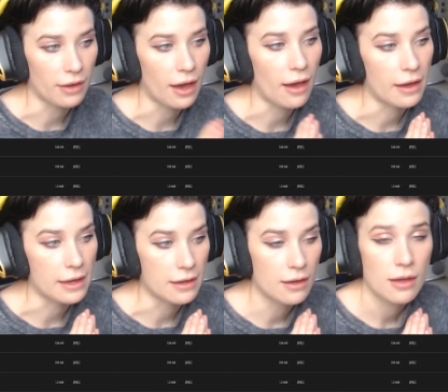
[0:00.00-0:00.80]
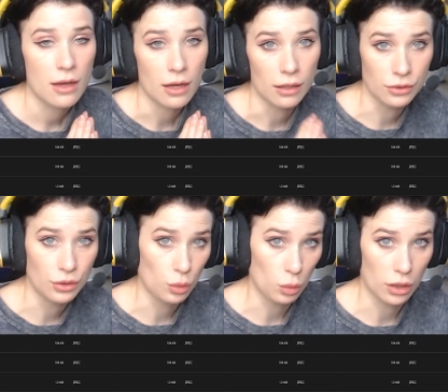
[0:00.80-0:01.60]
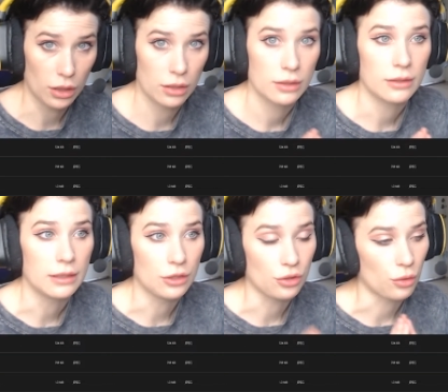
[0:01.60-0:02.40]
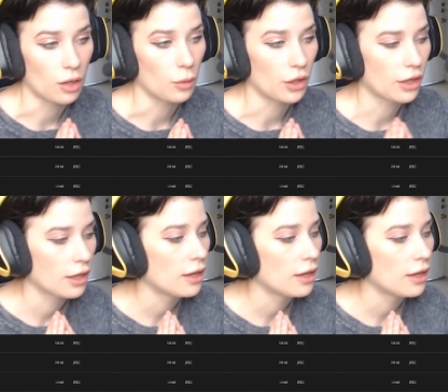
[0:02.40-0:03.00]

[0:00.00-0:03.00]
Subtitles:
I adore digital artwork.